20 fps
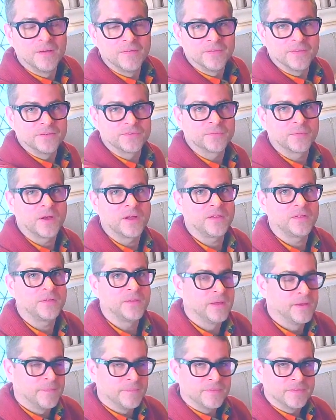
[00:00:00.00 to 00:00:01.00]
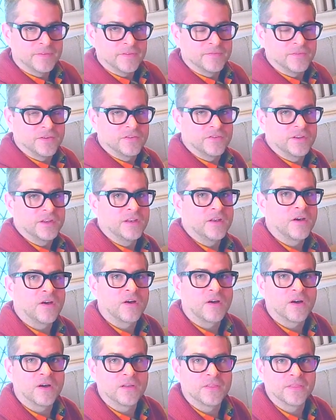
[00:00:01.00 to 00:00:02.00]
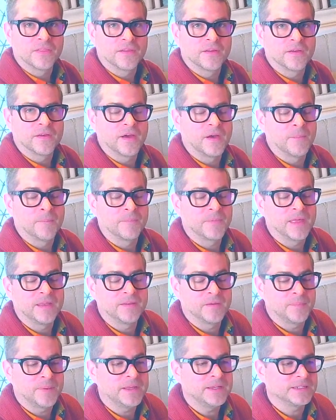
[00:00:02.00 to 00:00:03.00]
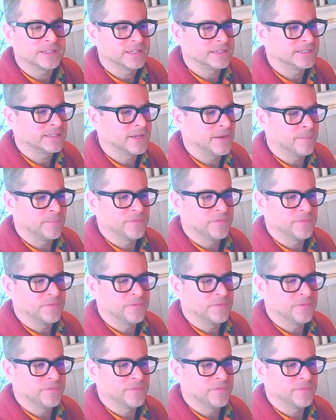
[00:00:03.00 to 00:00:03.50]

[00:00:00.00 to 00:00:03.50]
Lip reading: the Swell division are the independent.